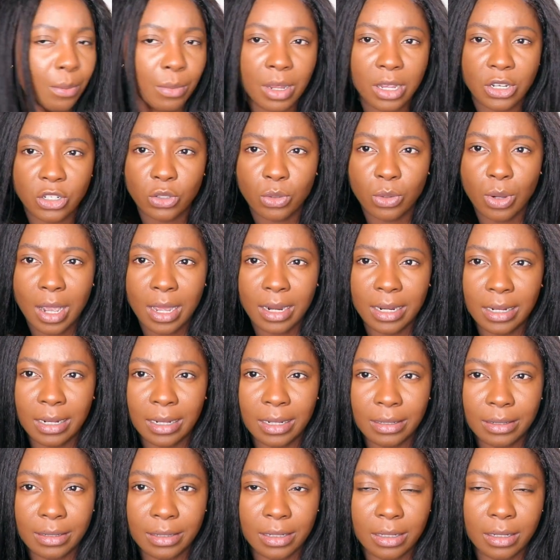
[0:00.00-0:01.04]
not sure how
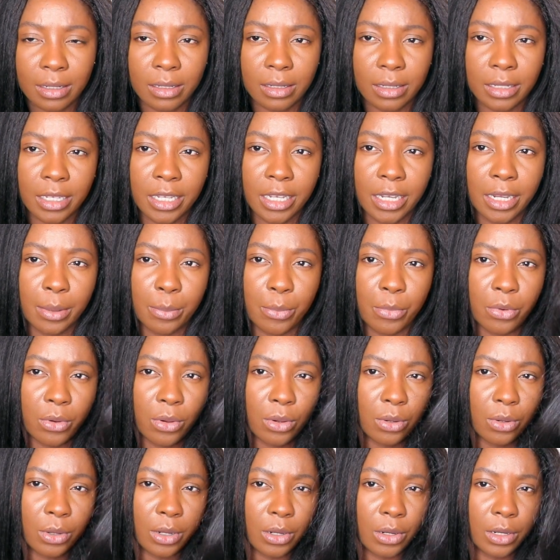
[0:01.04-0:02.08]
the
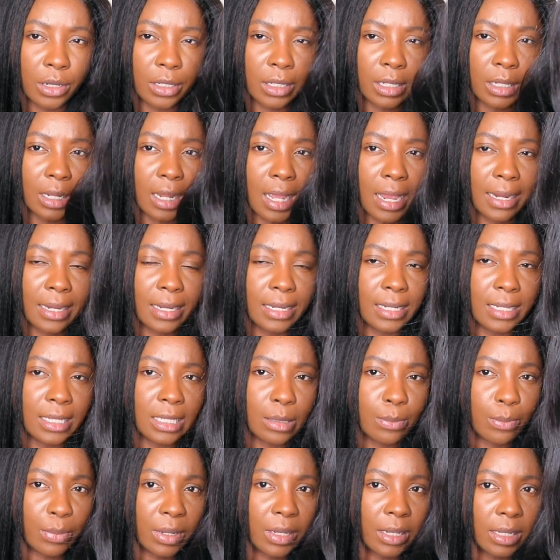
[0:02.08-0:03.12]
camera and the lighting
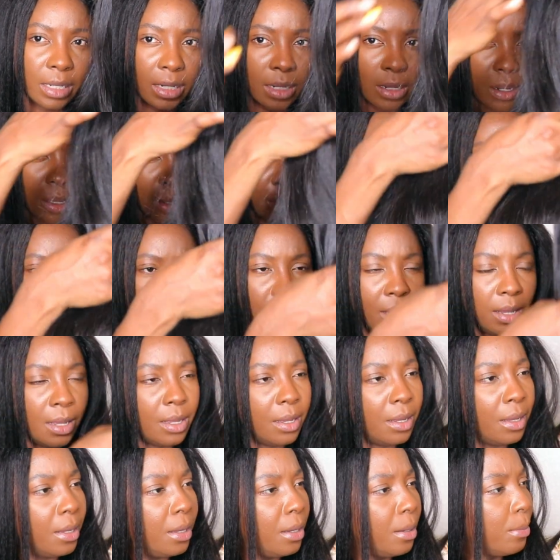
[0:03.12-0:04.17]
is picking it up,
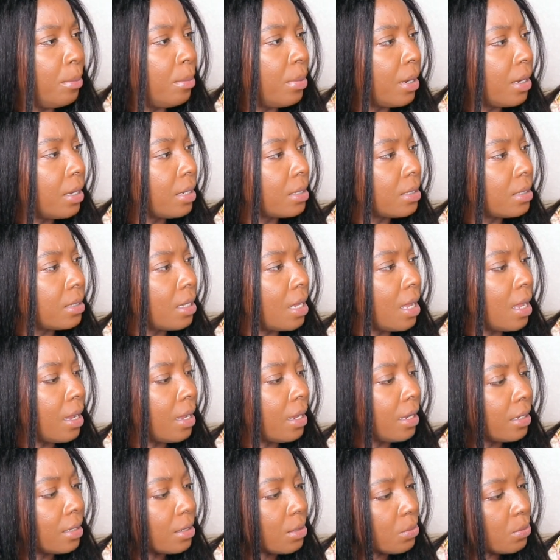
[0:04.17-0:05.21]
but it's
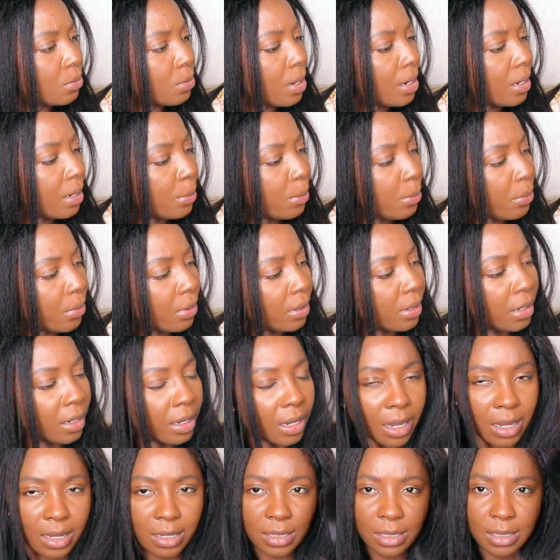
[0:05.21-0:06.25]
not. It's really pretty,
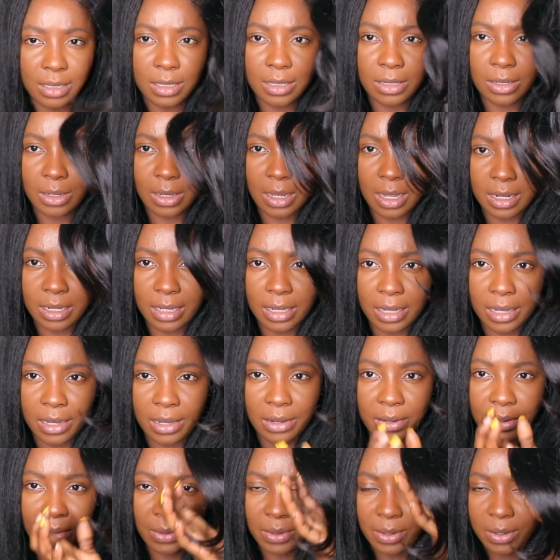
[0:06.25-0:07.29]
guys. Just look at the
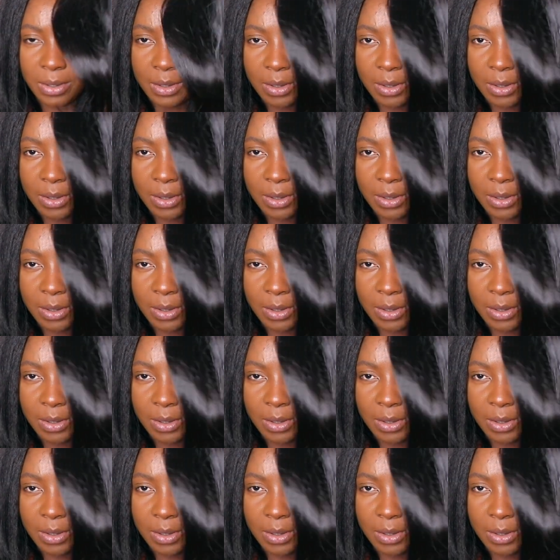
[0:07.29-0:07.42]
hair.